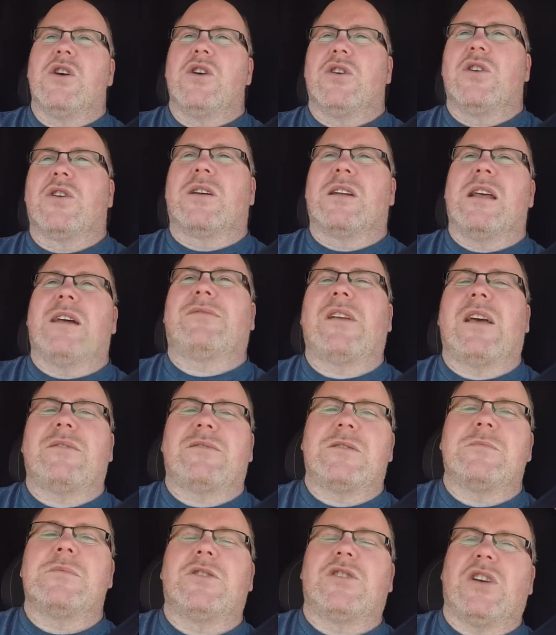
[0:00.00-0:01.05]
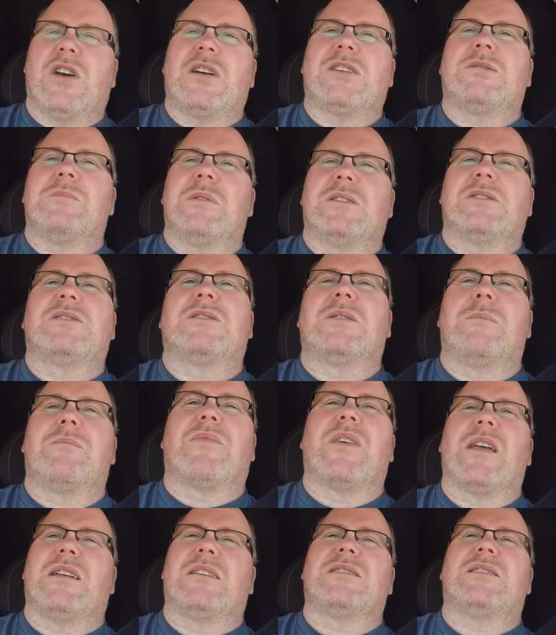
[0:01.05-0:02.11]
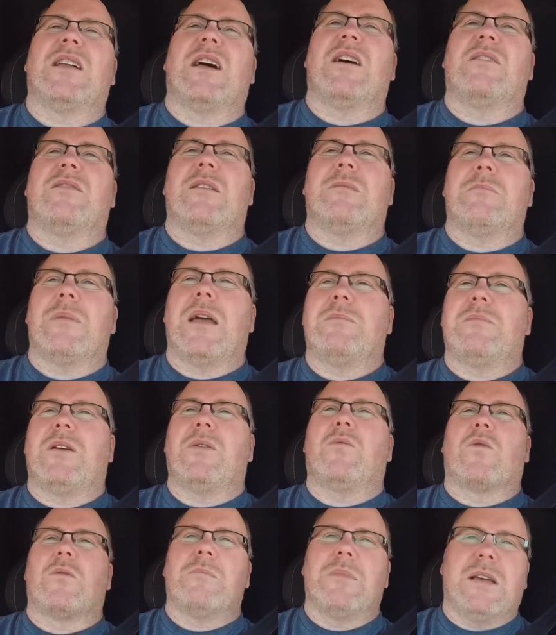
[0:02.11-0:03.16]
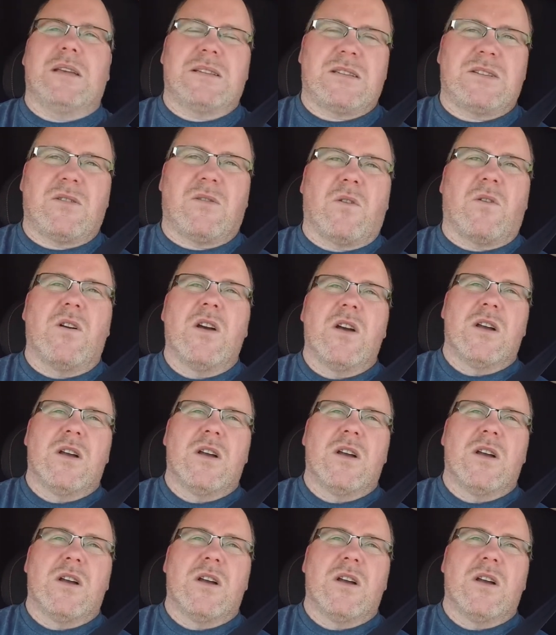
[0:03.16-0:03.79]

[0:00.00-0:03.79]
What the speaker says: you're going to have some adjustments, some things done that maybe were missed or